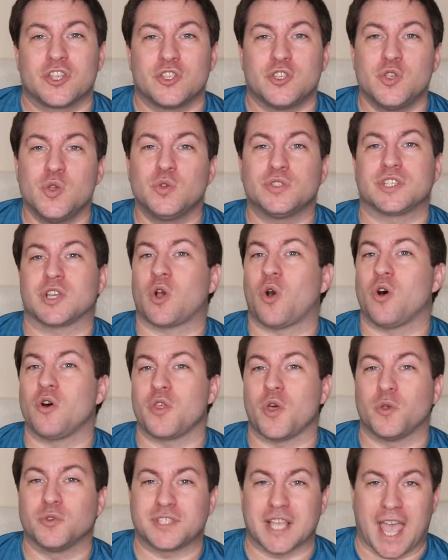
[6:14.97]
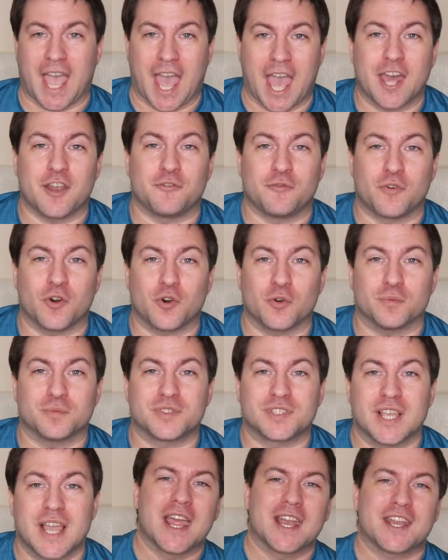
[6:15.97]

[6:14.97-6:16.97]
using all those adverbs.